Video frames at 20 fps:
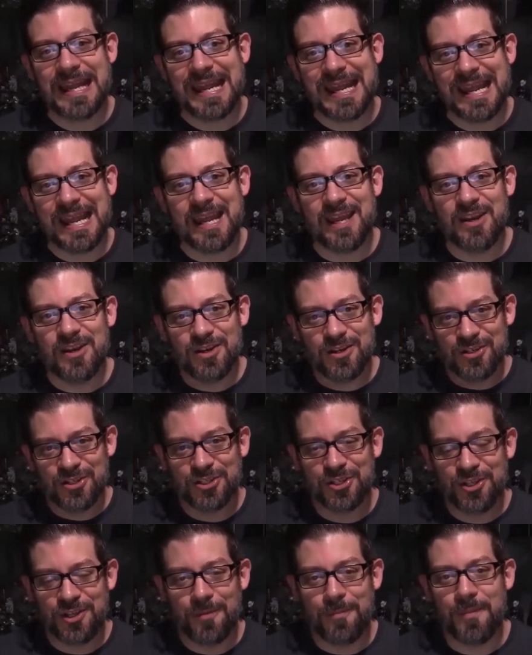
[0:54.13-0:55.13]
in
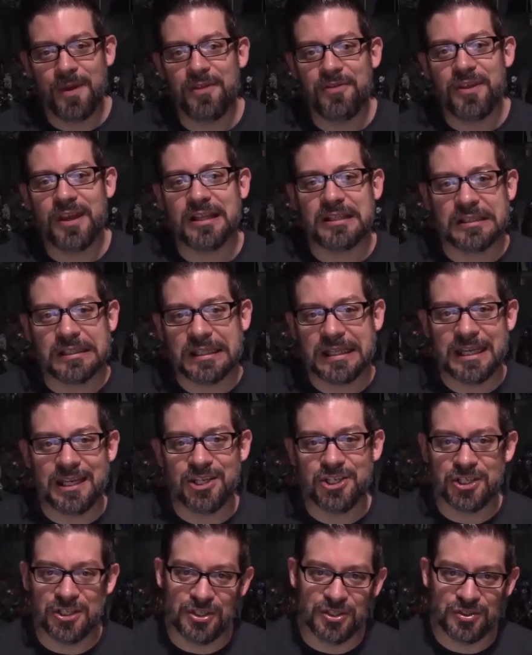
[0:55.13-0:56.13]
to the mythic
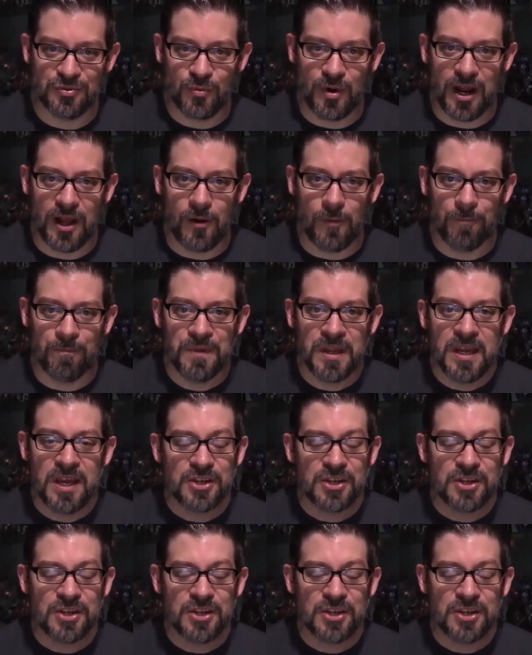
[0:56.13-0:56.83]
legions realm